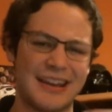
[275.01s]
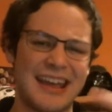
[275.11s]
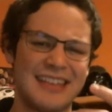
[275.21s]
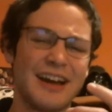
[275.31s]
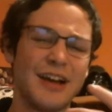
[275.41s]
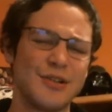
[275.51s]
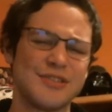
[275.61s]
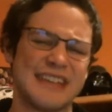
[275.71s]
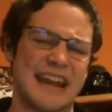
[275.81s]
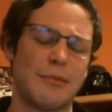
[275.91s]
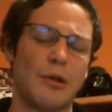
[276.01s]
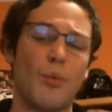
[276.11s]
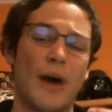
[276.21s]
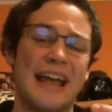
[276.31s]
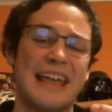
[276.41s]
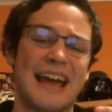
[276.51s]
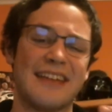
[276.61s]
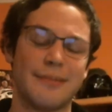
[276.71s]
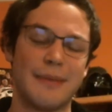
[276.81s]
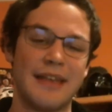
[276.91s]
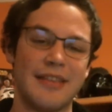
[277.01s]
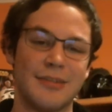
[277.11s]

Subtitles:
it's understandable why he has to be in this,